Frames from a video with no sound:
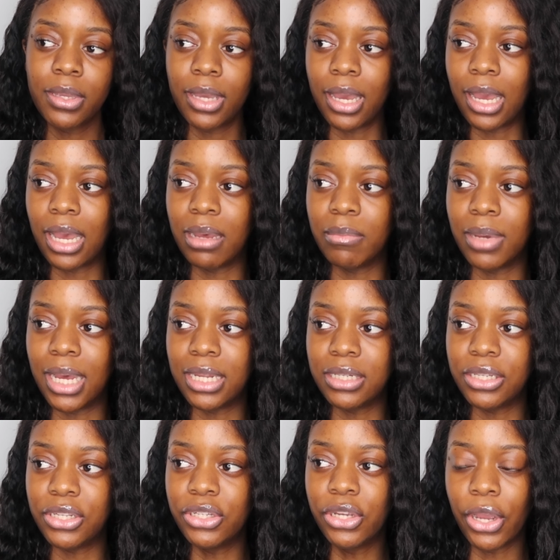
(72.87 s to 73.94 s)

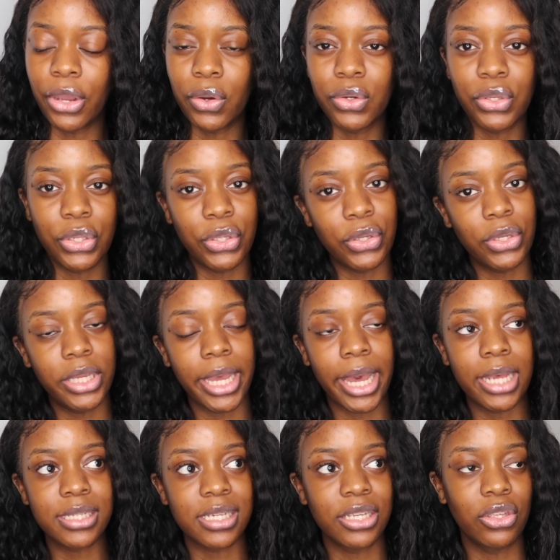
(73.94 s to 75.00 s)
and you go on
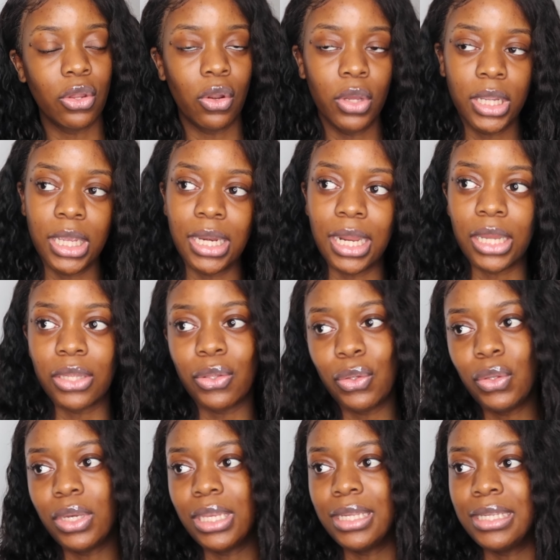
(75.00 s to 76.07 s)
UCAS and you're looking at
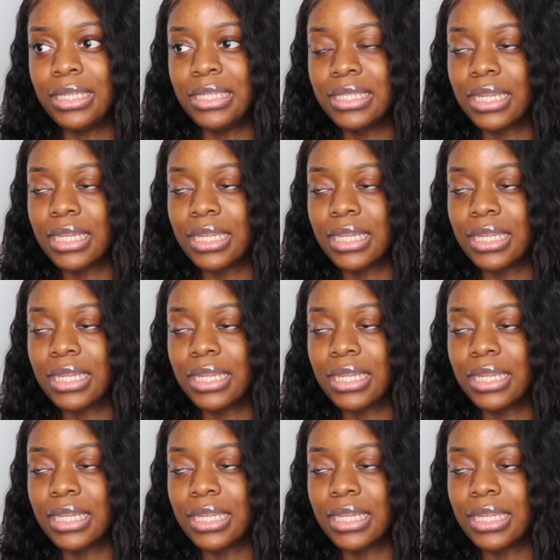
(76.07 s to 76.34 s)
unis,